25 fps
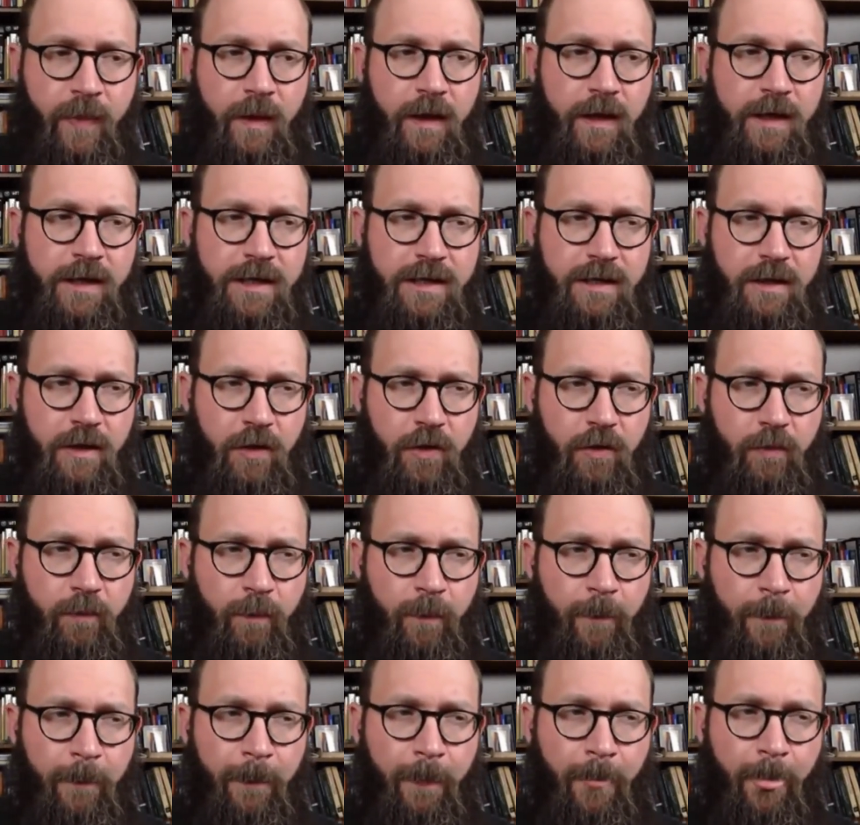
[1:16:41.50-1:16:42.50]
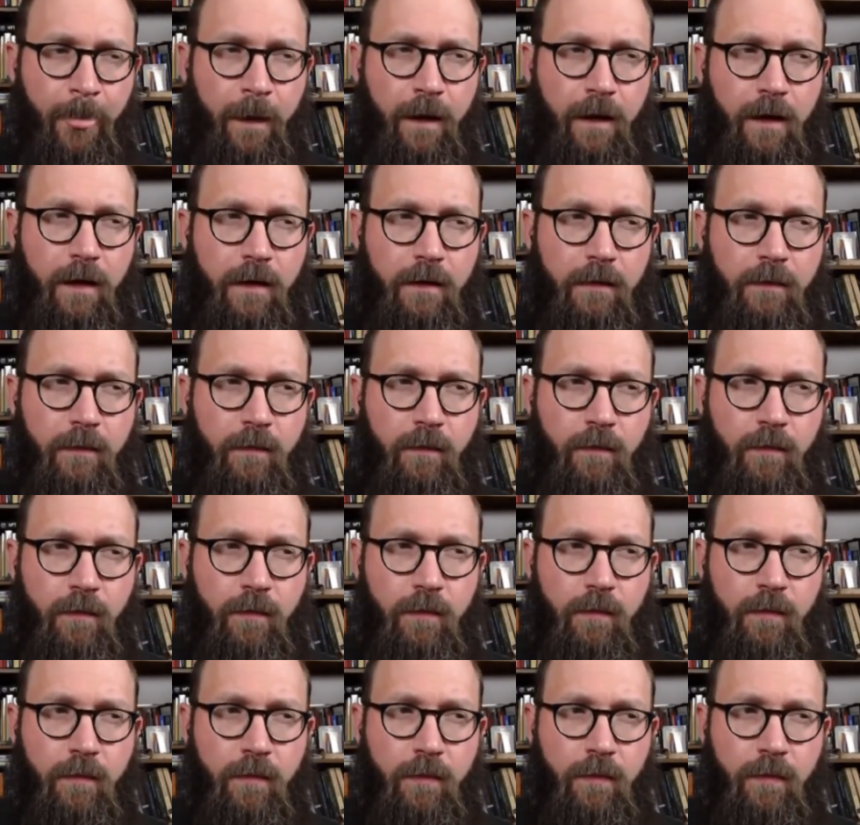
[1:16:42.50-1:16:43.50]
And so
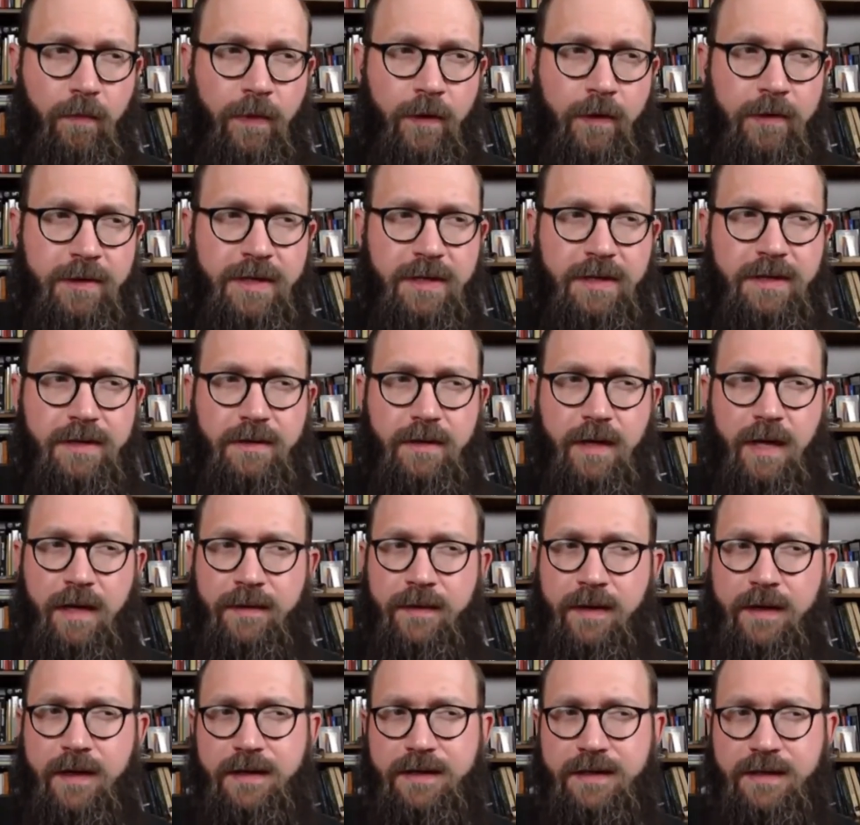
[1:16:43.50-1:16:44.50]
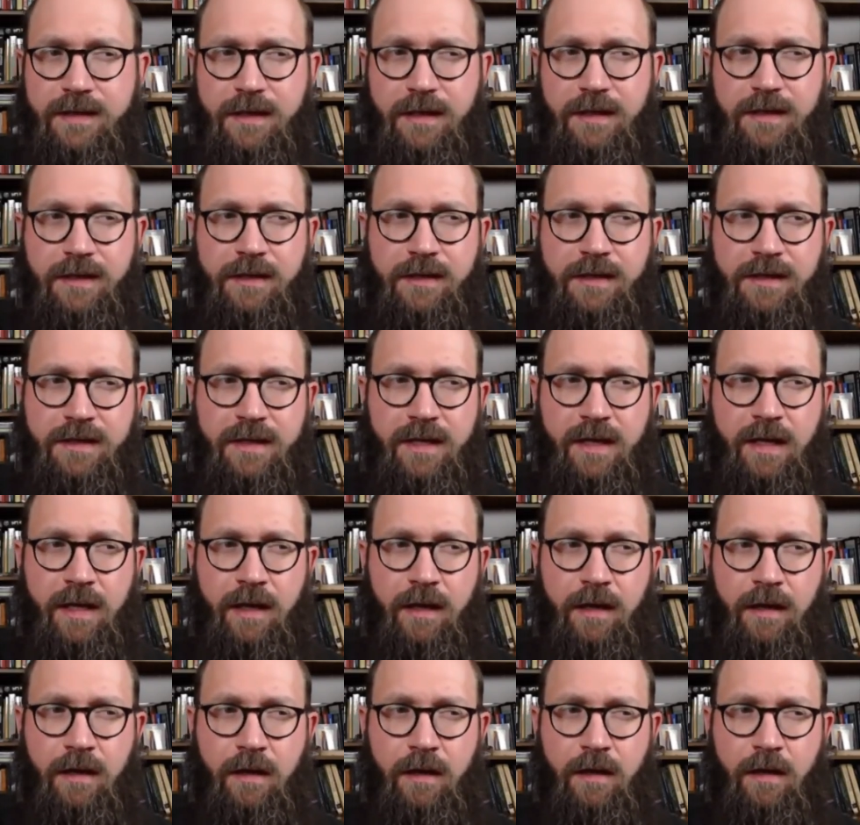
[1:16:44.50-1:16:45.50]
there's this, I think, a tendency to
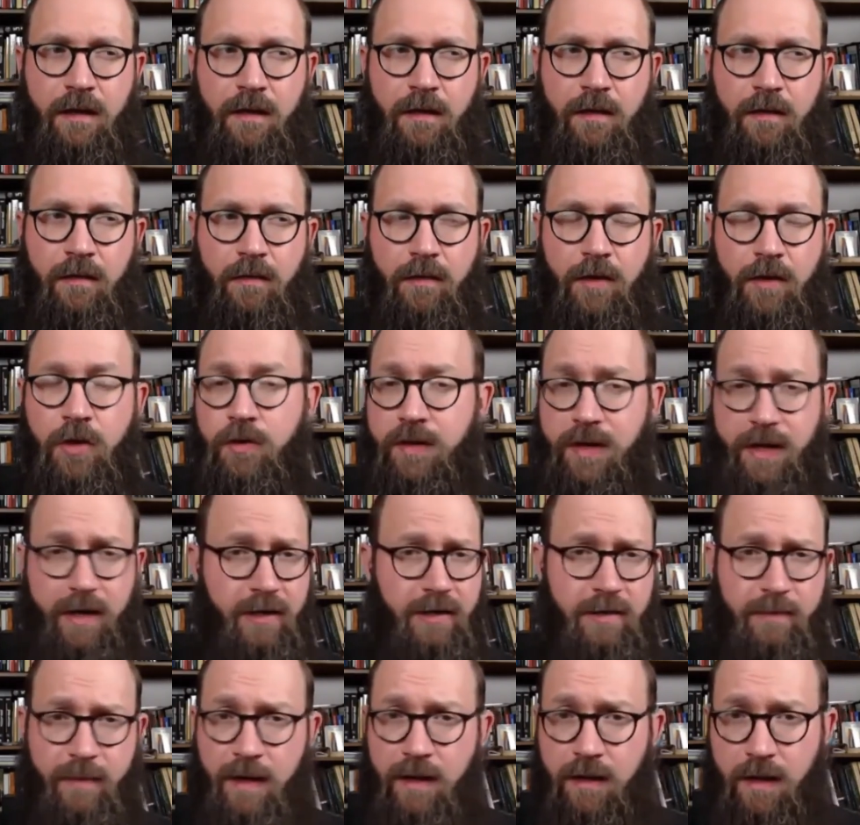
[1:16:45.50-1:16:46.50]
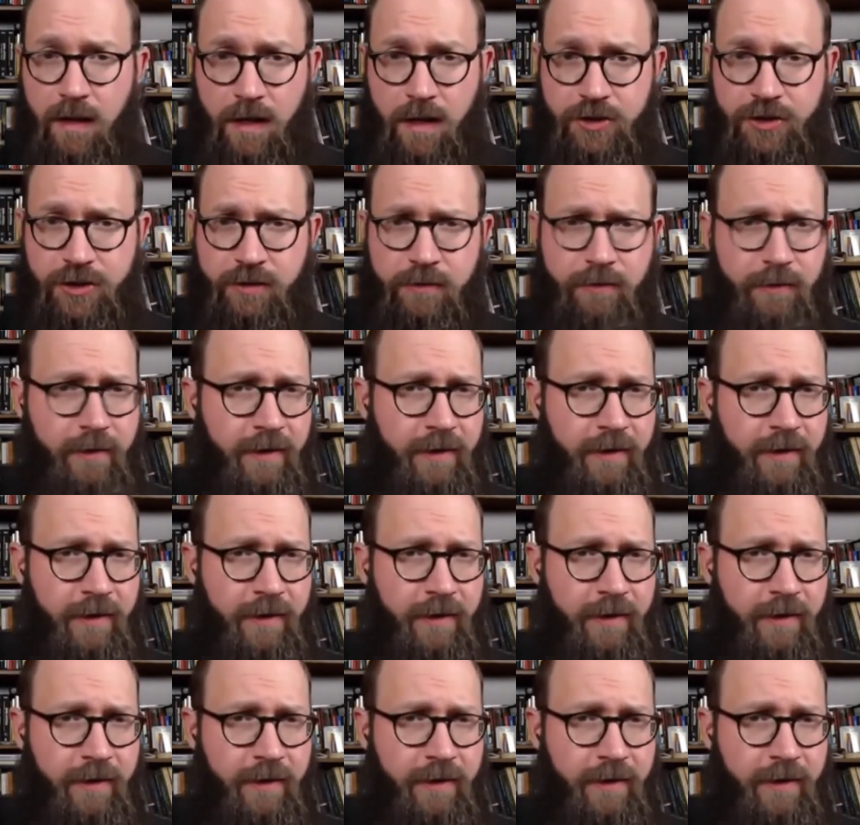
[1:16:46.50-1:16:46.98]
say, who cares about logic?